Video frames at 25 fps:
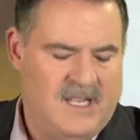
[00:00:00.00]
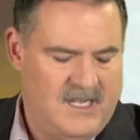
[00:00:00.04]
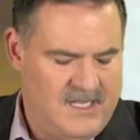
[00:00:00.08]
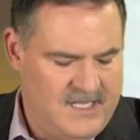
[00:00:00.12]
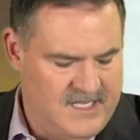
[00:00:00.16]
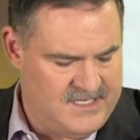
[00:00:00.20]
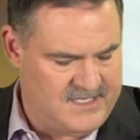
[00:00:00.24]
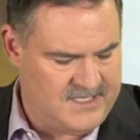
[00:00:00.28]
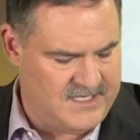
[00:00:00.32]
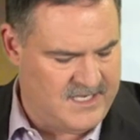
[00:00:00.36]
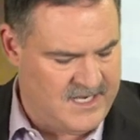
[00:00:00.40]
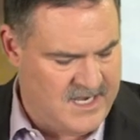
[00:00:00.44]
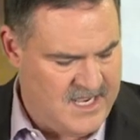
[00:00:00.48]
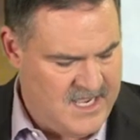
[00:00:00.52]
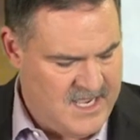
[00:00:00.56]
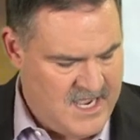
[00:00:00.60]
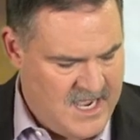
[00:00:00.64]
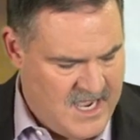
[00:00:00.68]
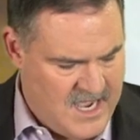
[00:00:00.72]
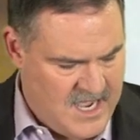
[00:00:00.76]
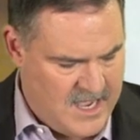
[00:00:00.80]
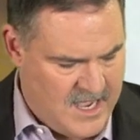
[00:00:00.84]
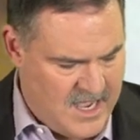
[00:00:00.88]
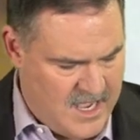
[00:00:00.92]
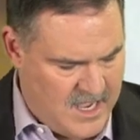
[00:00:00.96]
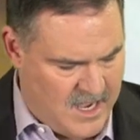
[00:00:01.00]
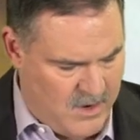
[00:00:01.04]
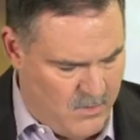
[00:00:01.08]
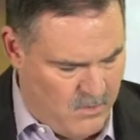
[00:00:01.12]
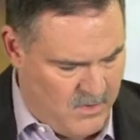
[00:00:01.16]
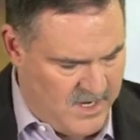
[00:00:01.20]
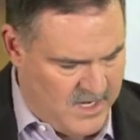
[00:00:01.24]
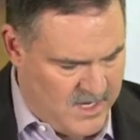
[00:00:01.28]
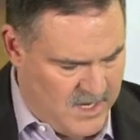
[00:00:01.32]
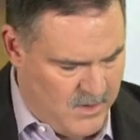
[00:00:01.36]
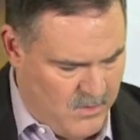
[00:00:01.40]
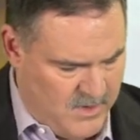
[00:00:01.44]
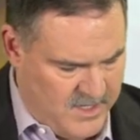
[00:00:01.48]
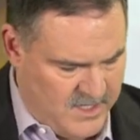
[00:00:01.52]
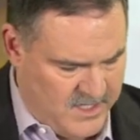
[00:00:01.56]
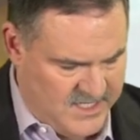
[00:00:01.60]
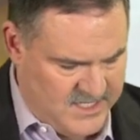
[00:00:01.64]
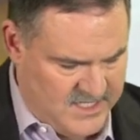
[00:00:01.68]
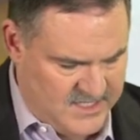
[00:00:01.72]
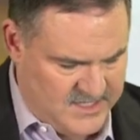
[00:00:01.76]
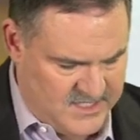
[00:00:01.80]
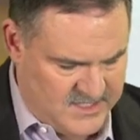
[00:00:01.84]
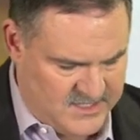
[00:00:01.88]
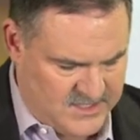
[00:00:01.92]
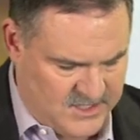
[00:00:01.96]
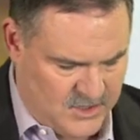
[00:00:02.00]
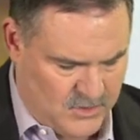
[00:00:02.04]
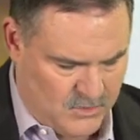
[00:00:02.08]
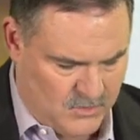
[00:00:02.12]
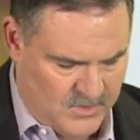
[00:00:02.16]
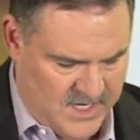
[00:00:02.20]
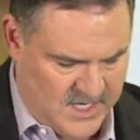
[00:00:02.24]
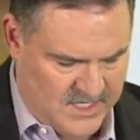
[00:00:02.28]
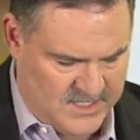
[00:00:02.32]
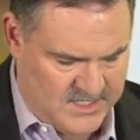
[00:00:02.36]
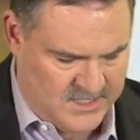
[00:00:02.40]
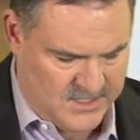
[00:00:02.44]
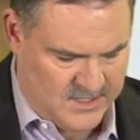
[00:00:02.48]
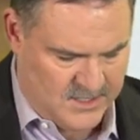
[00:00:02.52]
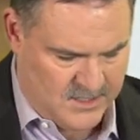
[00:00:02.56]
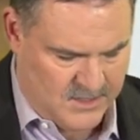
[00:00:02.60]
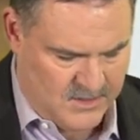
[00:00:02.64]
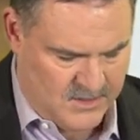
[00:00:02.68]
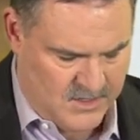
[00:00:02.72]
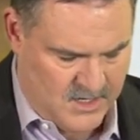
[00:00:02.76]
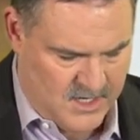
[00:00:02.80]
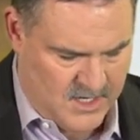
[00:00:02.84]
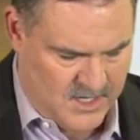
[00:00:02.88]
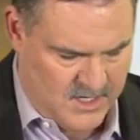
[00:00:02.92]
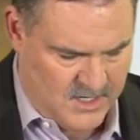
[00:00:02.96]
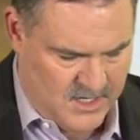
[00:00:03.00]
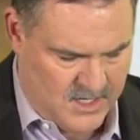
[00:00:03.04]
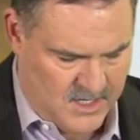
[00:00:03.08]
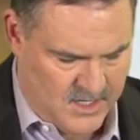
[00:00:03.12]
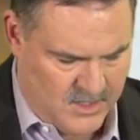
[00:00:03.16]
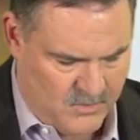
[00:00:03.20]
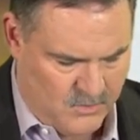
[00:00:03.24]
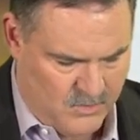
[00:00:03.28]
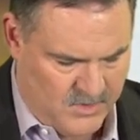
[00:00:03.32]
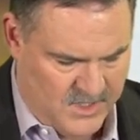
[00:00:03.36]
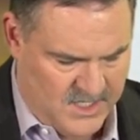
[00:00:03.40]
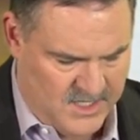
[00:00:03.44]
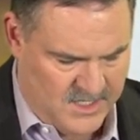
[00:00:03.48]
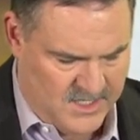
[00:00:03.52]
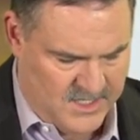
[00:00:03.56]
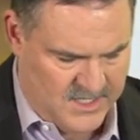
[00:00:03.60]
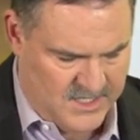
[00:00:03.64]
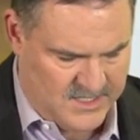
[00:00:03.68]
listen, uh, I, I want to get this correct here on, uh, on reading